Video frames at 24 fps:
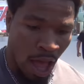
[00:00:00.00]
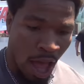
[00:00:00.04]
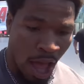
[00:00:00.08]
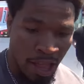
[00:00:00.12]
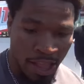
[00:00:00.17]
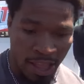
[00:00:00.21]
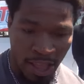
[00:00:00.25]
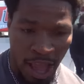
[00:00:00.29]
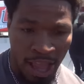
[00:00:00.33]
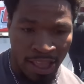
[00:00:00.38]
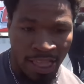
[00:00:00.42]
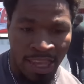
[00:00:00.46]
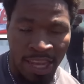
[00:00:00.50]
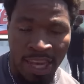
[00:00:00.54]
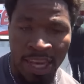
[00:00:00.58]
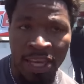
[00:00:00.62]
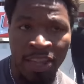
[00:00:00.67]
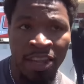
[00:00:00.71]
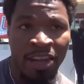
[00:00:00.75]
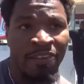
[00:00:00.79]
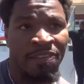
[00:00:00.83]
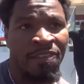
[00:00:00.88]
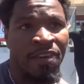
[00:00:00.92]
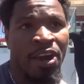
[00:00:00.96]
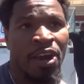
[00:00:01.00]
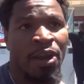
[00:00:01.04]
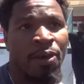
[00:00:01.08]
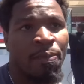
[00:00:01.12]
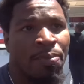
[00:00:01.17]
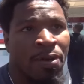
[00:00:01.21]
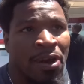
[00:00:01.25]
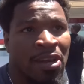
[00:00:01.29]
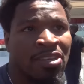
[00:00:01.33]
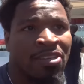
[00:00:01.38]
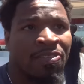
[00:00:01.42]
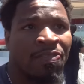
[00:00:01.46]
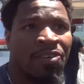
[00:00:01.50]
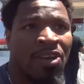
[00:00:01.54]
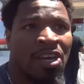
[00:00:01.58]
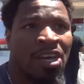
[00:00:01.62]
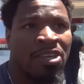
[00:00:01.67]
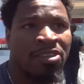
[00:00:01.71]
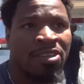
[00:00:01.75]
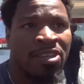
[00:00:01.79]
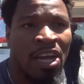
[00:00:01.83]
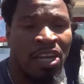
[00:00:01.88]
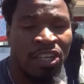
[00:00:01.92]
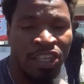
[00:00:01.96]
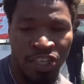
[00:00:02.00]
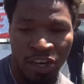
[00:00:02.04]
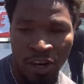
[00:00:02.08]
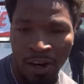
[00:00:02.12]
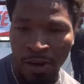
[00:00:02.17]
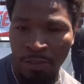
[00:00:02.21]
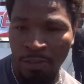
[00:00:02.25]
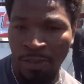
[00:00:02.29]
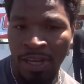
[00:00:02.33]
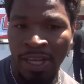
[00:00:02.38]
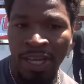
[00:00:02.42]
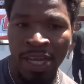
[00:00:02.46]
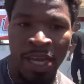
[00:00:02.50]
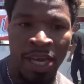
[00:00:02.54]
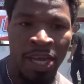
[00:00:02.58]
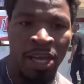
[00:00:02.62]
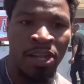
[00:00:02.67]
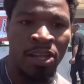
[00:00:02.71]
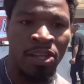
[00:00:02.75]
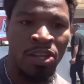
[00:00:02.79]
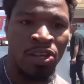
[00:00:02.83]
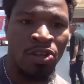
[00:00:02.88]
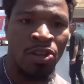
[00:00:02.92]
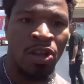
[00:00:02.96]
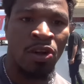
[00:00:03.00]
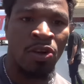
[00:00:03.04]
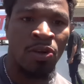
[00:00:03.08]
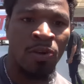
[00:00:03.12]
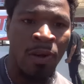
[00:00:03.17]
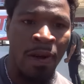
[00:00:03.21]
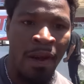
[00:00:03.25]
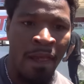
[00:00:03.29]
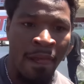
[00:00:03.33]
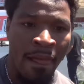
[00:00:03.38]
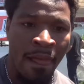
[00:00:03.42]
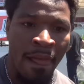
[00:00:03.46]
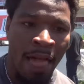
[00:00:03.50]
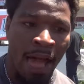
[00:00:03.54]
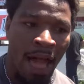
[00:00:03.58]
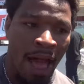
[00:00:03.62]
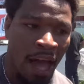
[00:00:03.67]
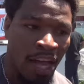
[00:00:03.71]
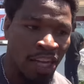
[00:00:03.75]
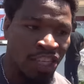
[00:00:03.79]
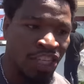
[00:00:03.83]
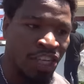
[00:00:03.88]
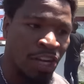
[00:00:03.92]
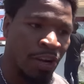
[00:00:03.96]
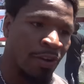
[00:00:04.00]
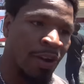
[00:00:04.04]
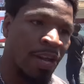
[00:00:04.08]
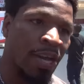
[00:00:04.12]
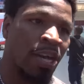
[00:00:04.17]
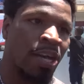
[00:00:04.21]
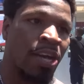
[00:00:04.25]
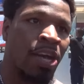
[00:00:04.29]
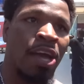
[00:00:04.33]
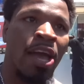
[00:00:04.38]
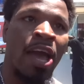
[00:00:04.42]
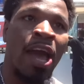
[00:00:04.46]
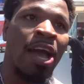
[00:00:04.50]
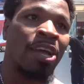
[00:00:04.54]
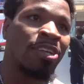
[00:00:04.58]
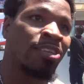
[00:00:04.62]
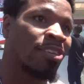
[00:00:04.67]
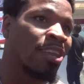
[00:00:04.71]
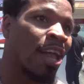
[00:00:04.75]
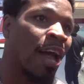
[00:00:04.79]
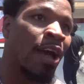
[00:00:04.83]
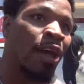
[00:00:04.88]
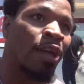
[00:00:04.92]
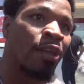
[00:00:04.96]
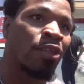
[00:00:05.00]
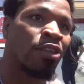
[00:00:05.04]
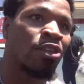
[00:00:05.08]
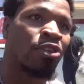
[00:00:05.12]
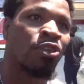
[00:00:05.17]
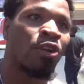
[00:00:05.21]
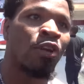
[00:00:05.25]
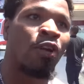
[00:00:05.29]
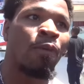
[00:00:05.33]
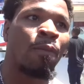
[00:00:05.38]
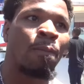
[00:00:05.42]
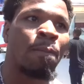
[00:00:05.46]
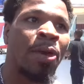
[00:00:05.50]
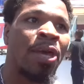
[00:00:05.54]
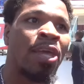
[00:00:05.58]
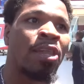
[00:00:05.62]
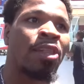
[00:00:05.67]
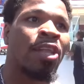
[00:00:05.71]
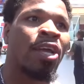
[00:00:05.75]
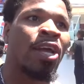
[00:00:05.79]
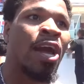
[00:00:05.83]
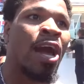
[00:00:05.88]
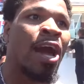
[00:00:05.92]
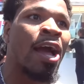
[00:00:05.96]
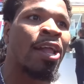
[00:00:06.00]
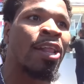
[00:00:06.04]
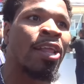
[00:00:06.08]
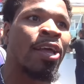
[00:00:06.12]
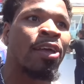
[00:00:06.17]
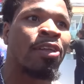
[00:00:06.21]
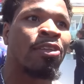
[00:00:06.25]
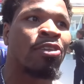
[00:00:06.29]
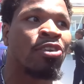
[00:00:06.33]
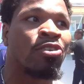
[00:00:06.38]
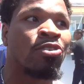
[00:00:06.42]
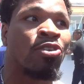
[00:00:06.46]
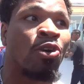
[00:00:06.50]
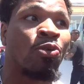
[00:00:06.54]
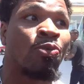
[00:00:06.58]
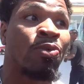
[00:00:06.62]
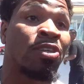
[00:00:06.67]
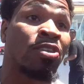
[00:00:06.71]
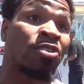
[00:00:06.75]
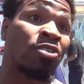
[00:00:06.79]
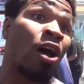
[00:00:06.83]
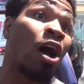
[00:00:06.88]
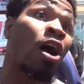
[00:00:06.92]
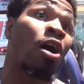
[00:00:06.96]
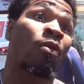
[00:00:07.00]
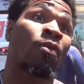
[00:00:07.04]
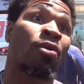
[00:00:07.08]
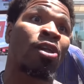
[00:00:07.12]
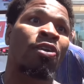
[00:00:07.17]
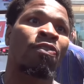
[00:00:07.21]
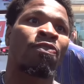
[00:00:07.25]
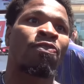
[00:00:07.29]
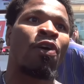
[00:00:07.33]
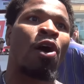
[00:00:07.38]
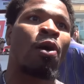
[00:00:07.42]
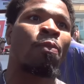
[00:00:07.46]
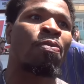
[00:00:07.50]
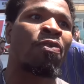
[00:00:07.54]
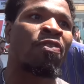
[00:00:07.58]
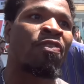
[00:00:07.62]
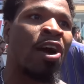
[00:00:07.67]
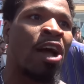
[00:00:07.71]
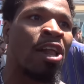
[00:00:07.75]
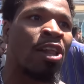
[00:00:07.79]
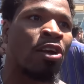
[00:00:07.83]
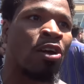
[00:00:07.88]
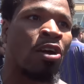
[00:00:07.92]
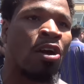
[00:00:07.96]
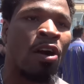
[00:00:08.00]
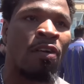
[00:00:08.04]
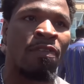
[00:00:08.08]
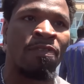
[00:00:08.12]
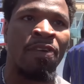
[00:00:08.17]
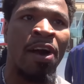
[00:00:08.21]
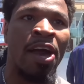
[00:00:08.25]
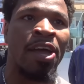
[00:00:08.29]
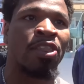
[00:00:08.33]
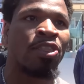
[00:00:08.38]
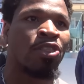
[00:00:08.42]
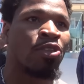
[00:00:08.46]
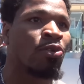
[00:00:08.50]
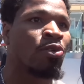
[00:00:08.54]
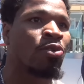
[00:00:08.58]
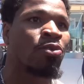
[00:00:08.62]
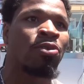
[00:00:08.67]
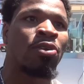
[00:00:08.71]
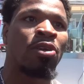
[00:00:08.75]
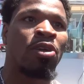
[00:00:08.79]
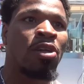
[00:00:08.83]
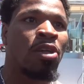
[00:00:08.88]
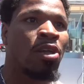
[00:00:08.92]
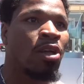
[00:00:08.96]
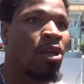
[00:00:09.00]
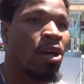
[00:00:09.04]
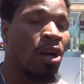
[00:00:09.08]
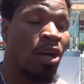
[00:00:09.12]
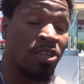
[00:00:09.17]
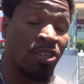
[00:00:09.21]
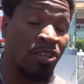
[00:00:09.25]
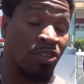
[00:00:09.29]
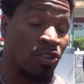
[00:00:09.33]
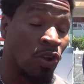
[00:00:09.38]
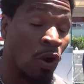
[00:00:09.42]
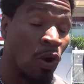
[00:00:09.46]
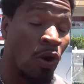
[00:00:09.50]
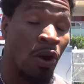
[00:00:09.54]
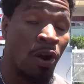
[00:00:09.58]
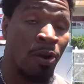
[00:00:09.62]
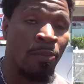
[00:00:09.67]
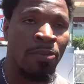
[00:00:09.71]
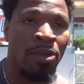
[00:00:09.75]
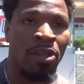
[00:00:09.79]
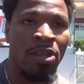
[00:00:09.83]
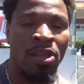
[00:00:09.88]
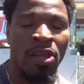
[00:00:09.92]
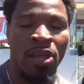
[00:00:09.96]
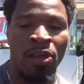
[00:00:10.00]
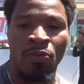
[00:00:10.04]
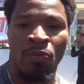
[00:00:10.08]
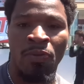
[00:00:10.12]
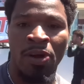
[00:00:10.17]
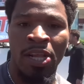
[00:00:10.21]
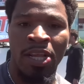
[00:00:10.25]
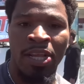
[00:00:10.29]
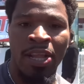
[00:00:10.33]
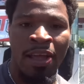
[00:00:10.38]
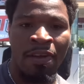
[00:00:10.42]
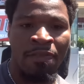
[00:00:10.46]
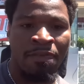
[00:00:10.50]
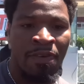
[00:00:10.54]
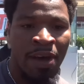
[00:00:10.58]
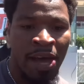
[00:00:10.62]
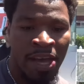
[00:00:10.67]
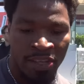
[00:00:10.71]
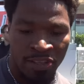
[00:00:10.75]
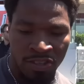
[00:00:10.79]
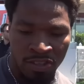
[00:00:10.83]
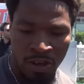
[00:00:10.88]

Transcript: I think he looked very impressive against Algieri, but again, Algieri has not, been the guy that, we saw when he fought Provodnikov, fighting through a storm and winning that fight.